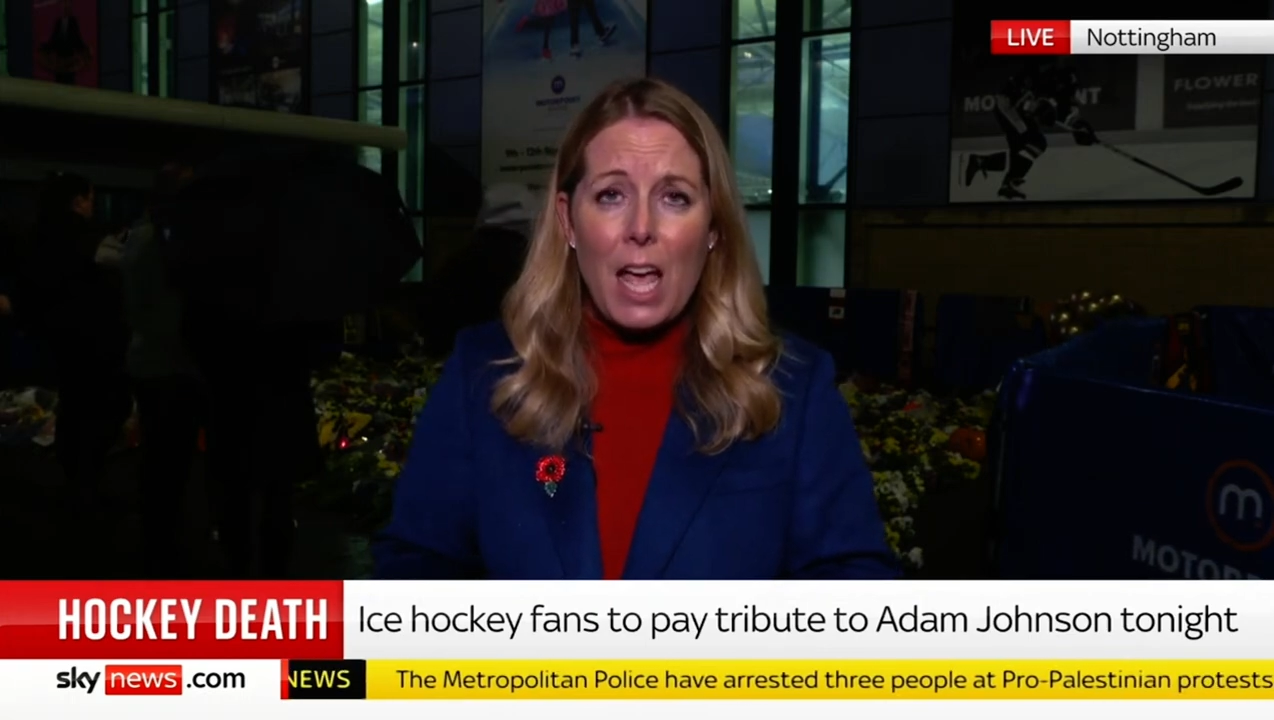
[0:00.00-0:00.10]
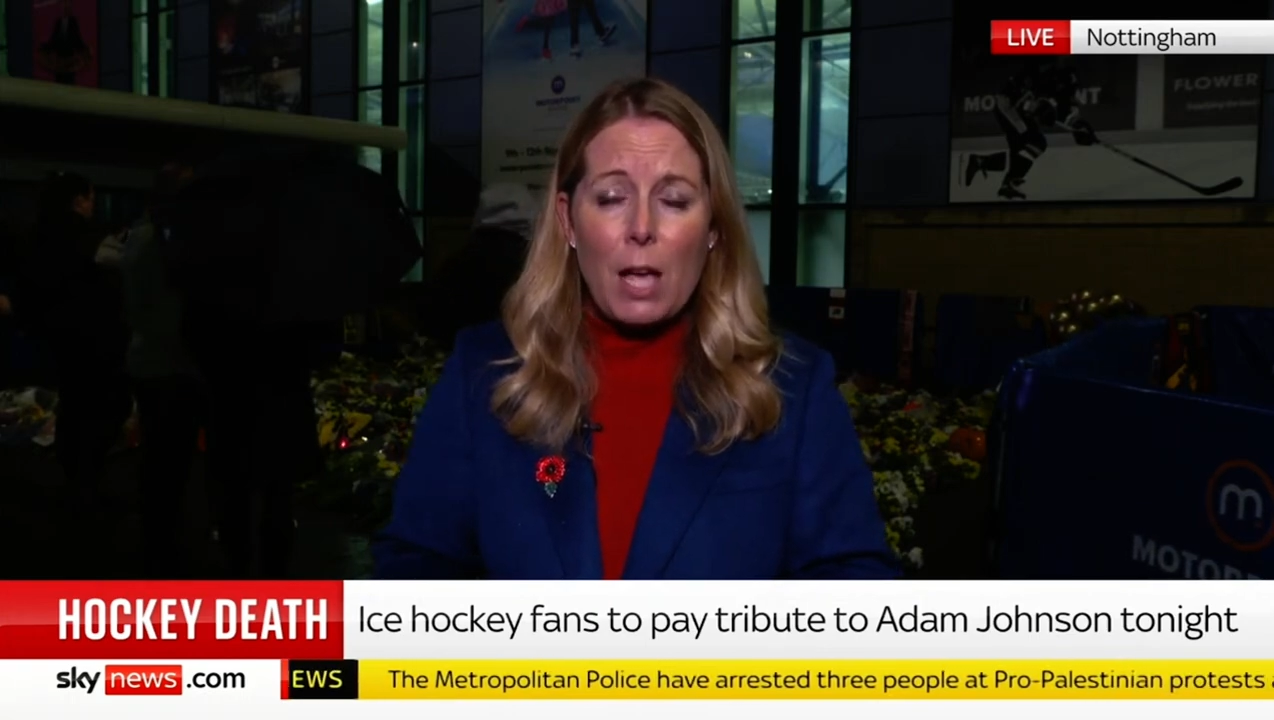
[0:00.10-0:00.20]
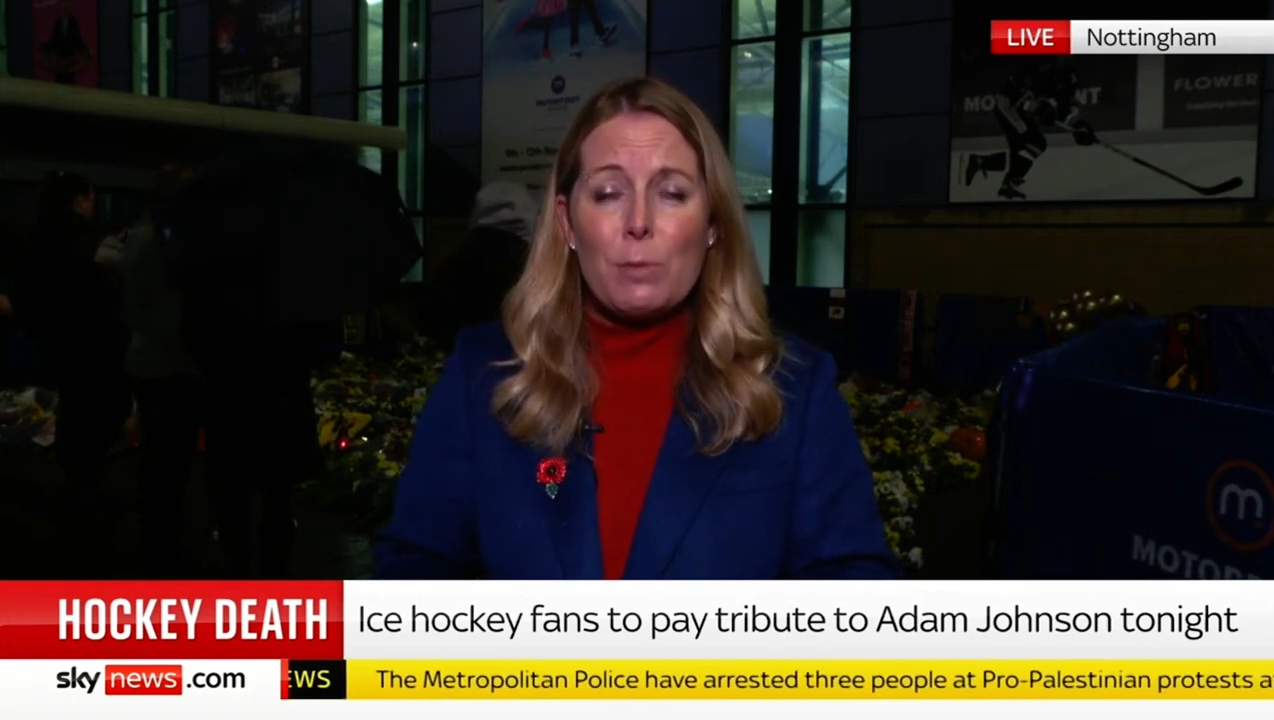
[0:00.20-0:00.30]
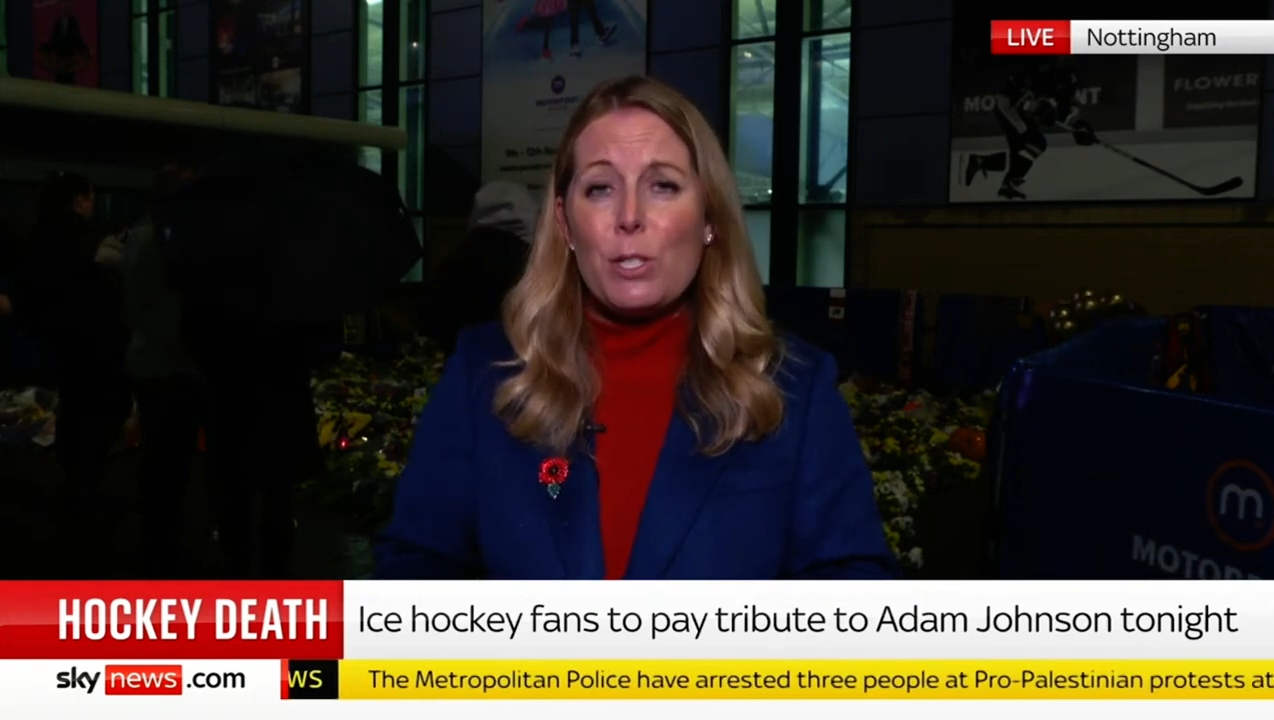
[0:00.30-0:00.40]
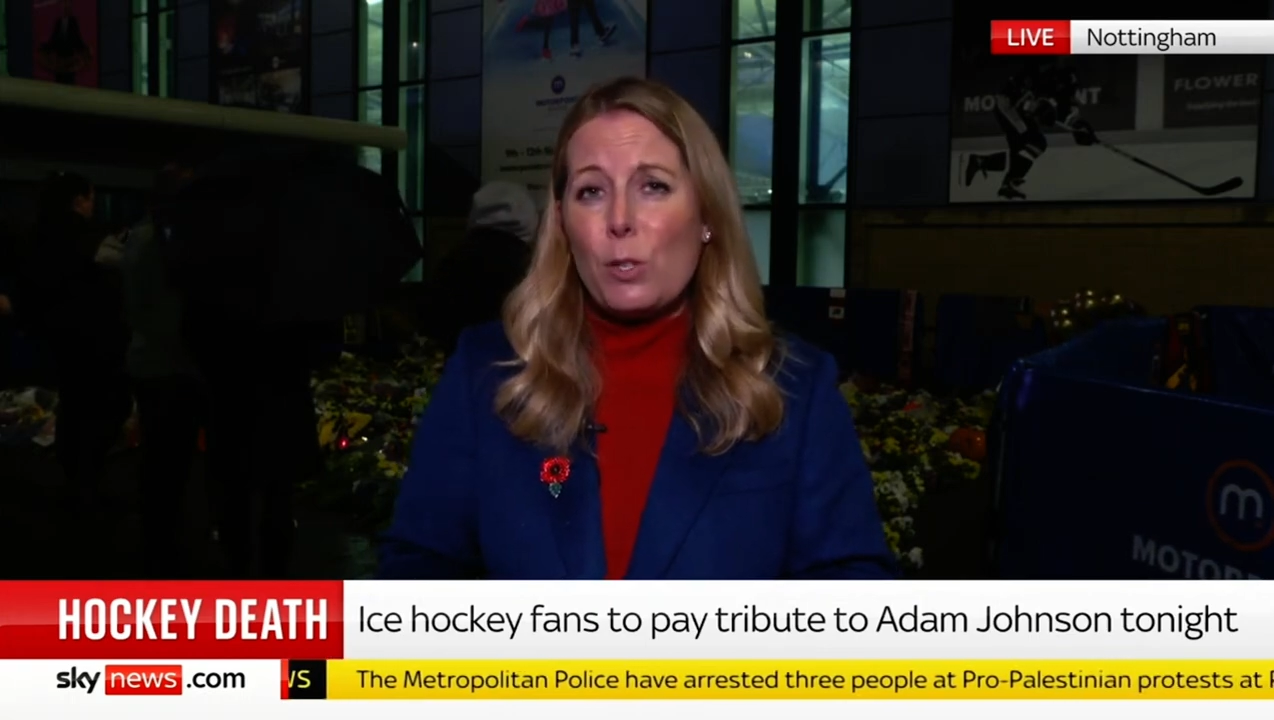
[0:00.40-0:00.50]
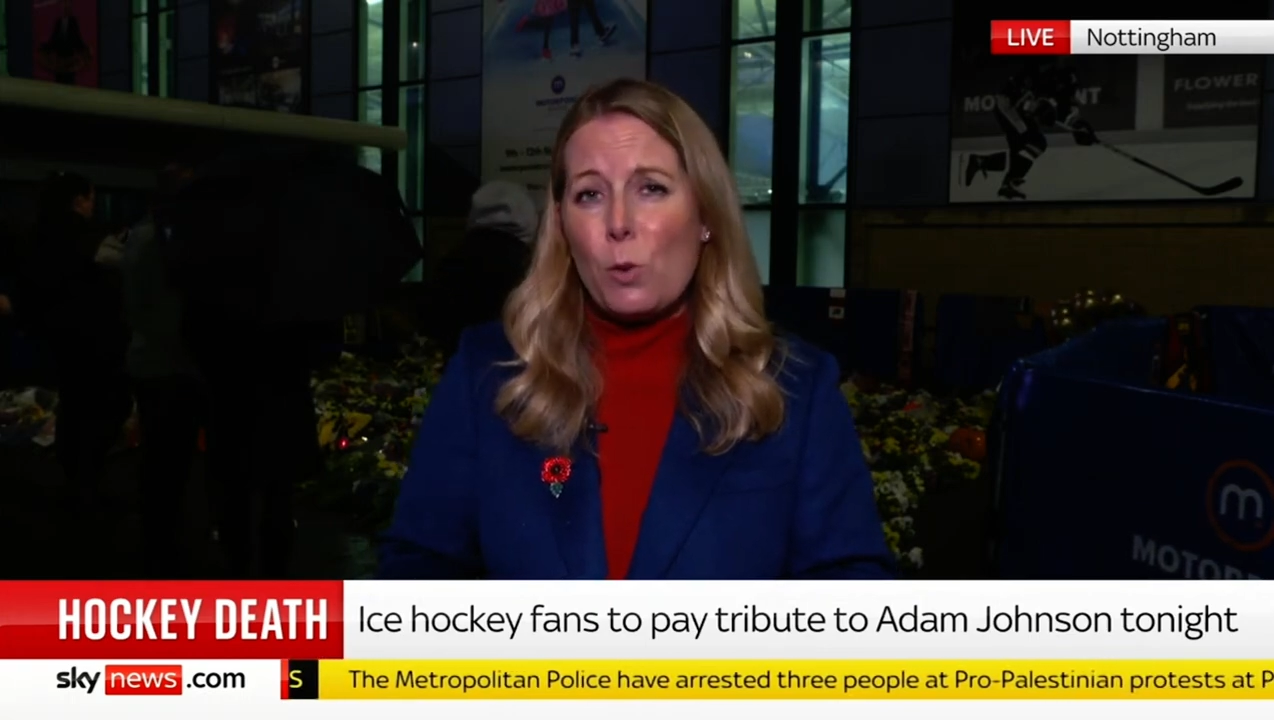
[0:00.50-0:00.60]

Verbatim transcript: Um, she